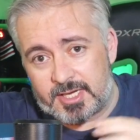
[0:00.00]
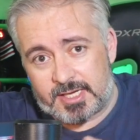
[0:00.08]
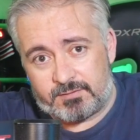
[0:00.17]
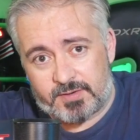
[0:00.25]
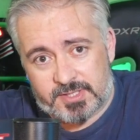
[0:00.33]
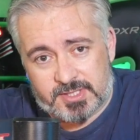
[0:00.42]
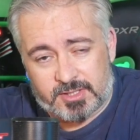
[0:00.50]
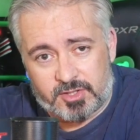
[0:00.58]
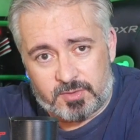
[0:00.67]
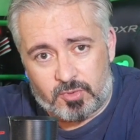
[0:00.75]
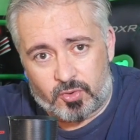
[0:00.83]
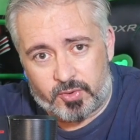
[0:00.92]
invest a
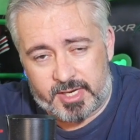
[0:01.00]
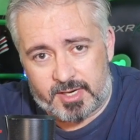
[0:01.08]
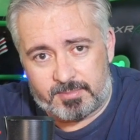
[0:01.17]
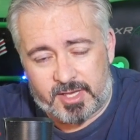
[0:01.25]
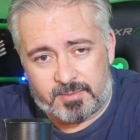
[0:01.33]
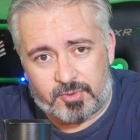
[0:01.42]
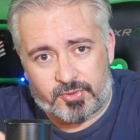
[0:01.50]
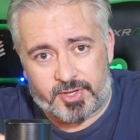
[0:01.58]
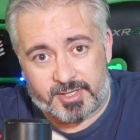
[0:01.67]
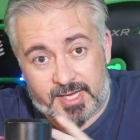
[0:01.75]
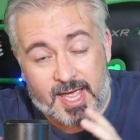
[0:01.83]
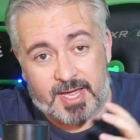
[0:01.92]
little more in a motherboard
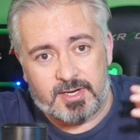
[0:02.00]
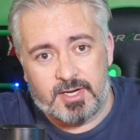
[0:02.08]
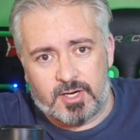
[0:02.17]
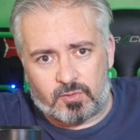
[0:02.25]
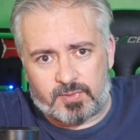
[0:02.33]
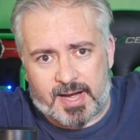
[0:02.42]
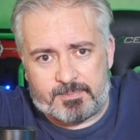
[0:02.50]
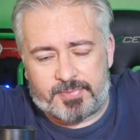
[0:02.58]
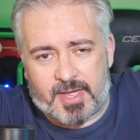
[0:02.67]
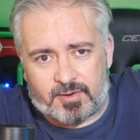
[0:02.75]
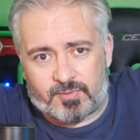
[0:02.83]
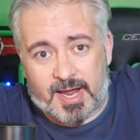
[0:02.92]
that can ramp
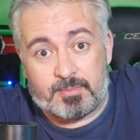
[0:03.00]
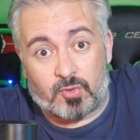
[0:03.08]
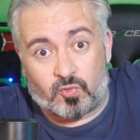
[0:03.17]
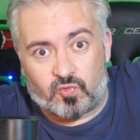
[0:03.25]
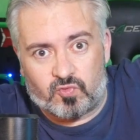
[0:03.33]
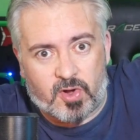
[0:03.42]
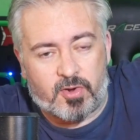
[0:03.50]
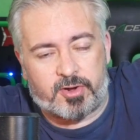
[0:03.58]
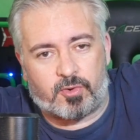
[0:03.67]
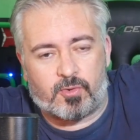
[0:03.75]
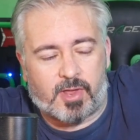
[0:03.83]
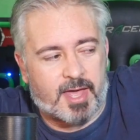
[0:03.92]
that RAM right
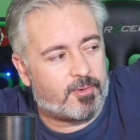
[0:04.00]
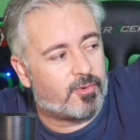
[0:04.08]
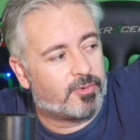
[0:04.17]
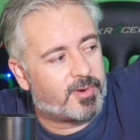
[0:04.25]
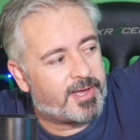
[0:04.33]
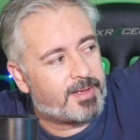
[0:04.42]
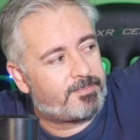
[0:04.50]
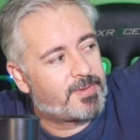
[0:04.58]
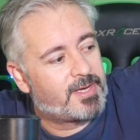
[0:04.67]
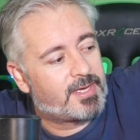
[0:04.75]
all the way up,